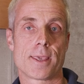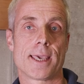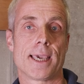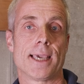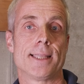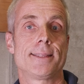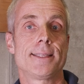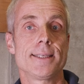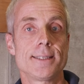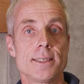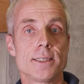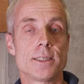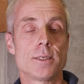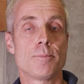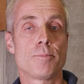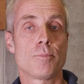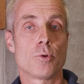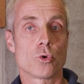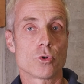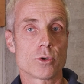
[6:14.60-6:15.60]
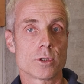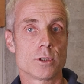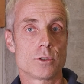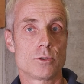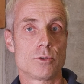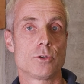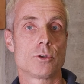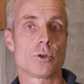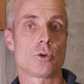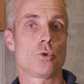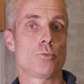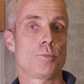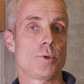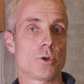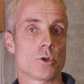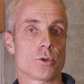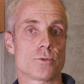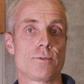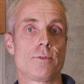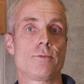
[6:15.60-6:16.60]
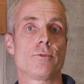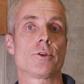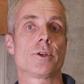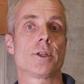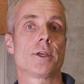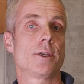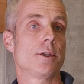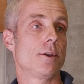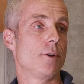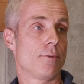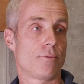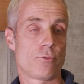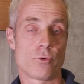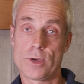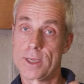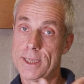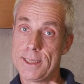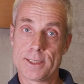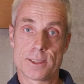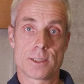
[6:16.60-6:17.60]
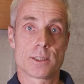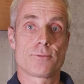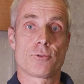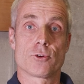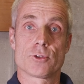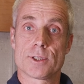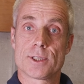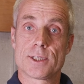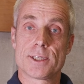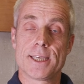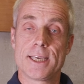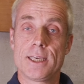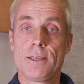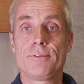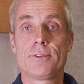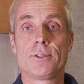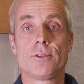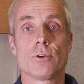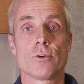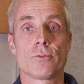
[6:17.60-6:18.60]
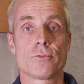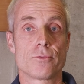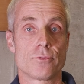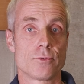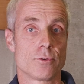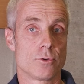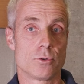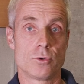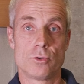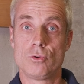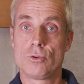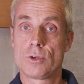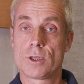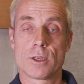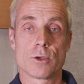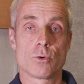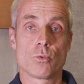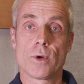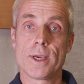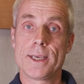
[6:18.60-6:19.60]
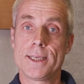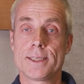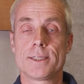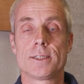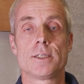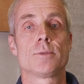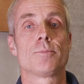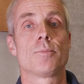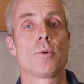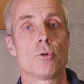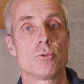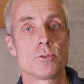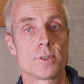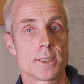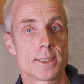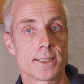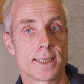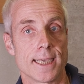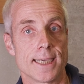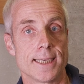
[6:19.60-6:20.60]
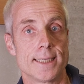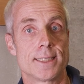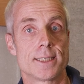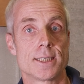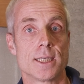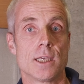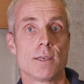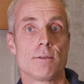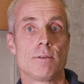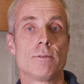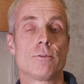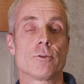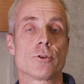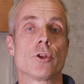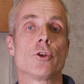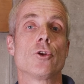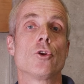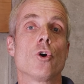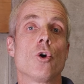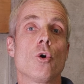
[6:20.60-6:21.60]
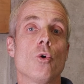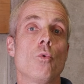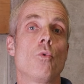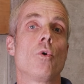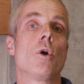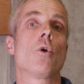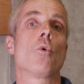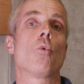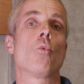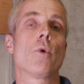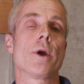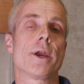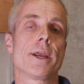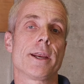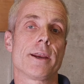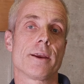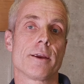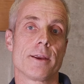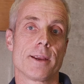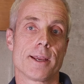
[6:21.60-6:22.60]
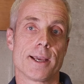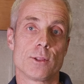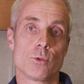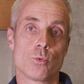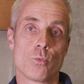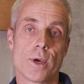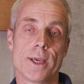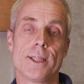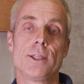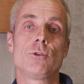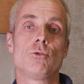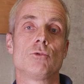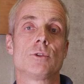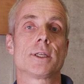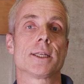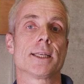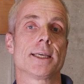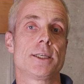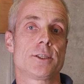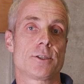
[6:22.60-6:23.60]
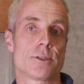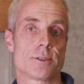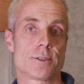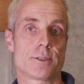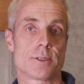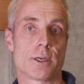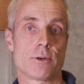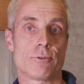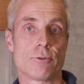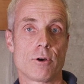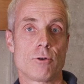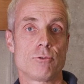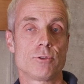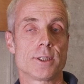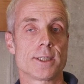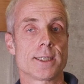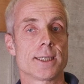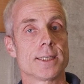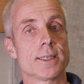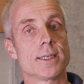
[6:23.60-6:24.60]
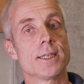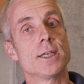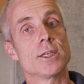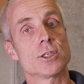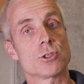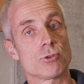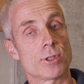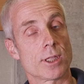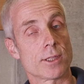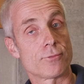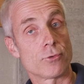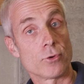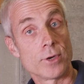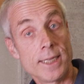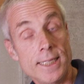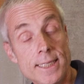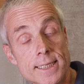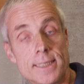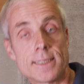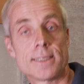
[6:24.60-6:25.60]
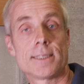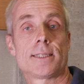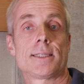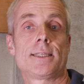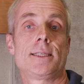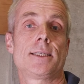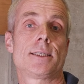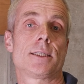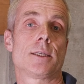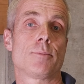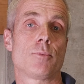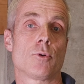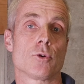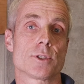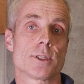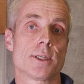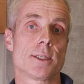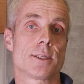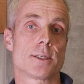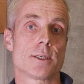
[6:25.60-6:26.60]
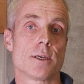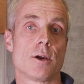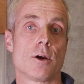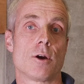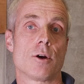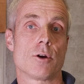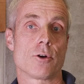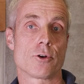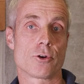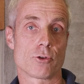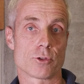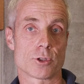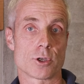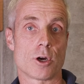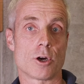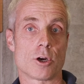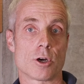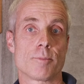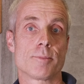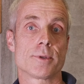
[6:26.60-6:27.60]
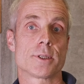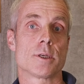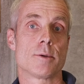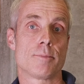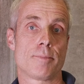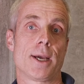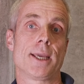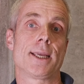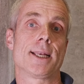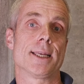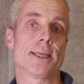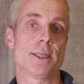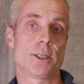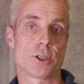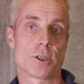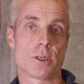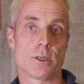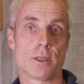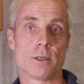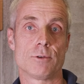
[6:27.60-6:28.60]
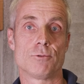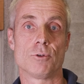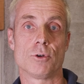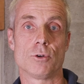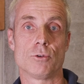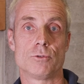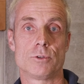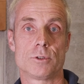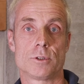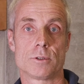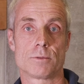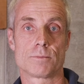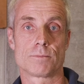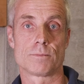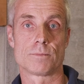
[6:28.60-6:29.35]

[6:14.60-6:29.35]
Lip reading: And this is important to know because we want to, for instance, for the safety of nuclear waste disposal sites, we want to know where and when do the glaciers erode again, so that, for instance, these deposits are not harmed by glacial erosion.